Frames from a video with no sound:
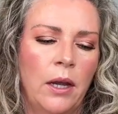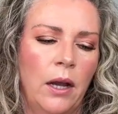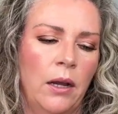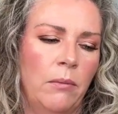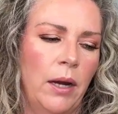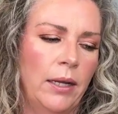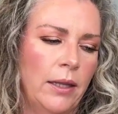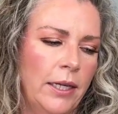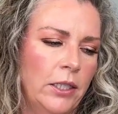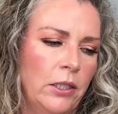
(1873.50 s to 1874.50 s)
Um, I
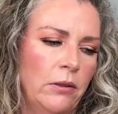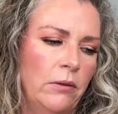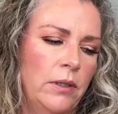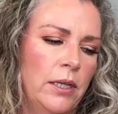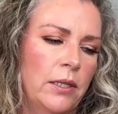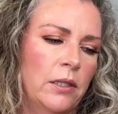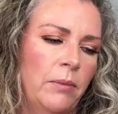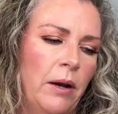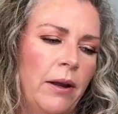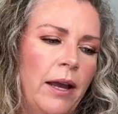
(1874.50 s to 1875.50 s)
like to use this
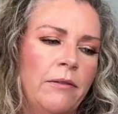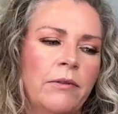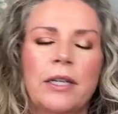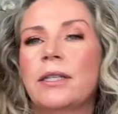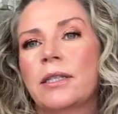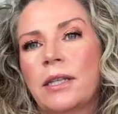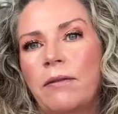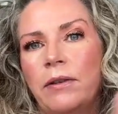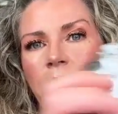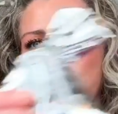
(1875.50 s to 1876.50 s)
about every
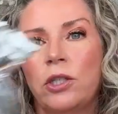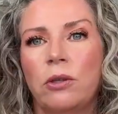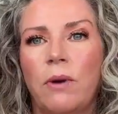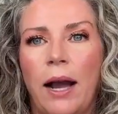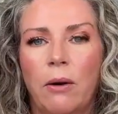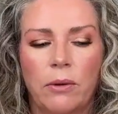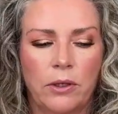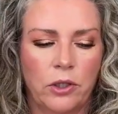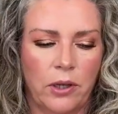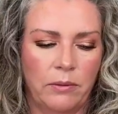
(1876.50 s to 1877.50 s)
72
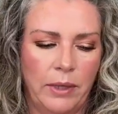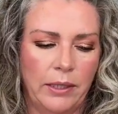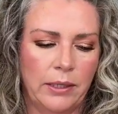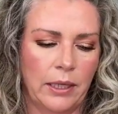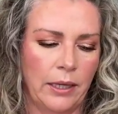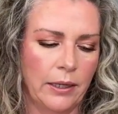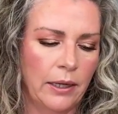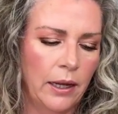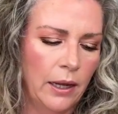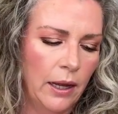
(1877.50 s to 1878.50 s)
hours on my
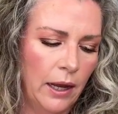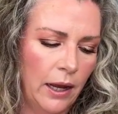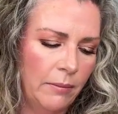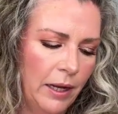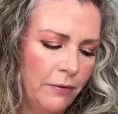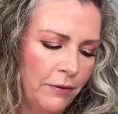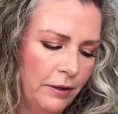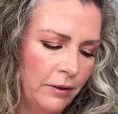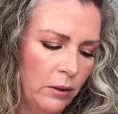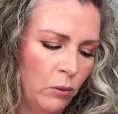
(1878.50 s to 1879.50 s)
skin. And my
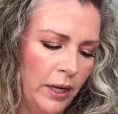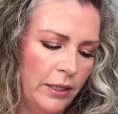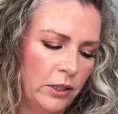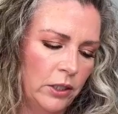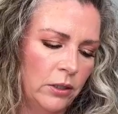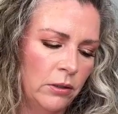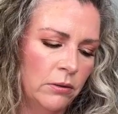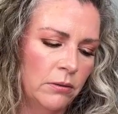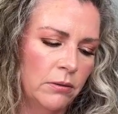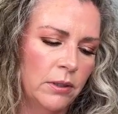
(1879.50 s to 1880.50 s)
favorite way to
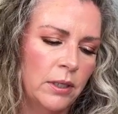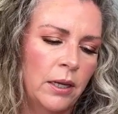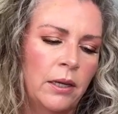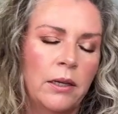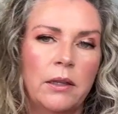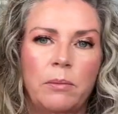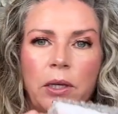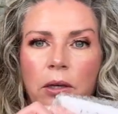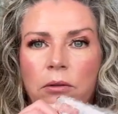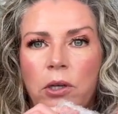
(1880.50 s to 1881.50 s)
use the
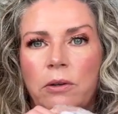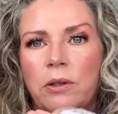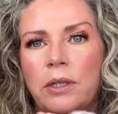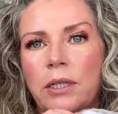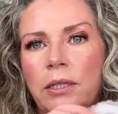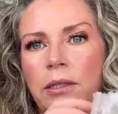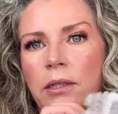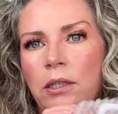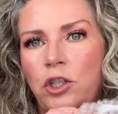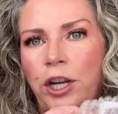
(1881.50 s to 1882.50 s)
Pico Toner is
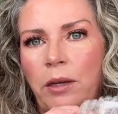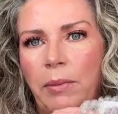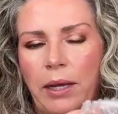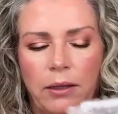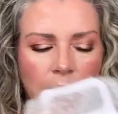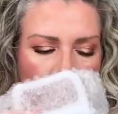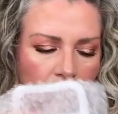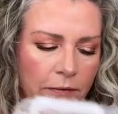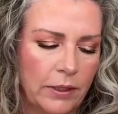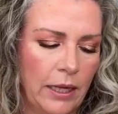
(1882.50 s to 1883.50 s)
the Jane Mann
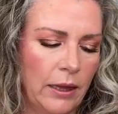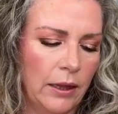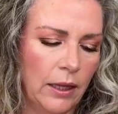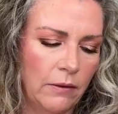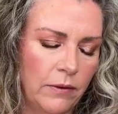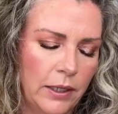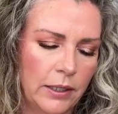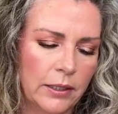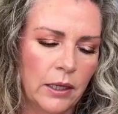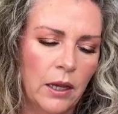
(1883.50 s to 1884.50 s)
Lift. I love
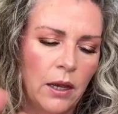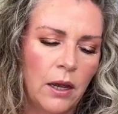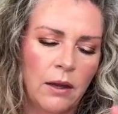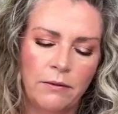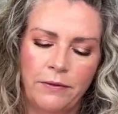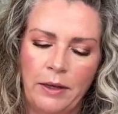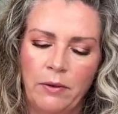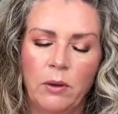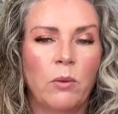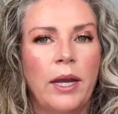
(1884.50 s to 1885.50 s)
this
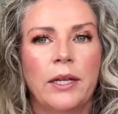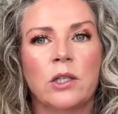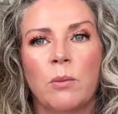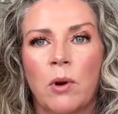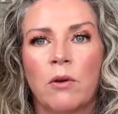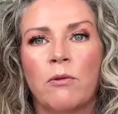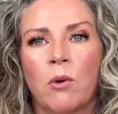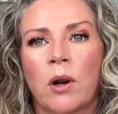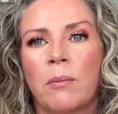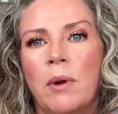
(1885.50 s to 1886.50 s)
favorite way to
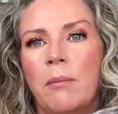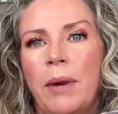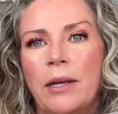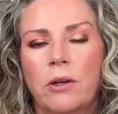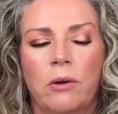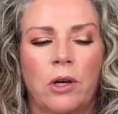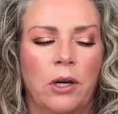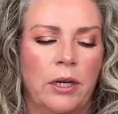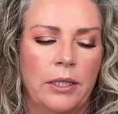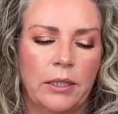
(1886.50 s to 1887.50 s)
perform
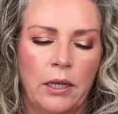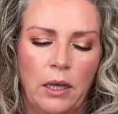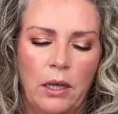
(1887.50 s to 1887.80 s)
microcurrent.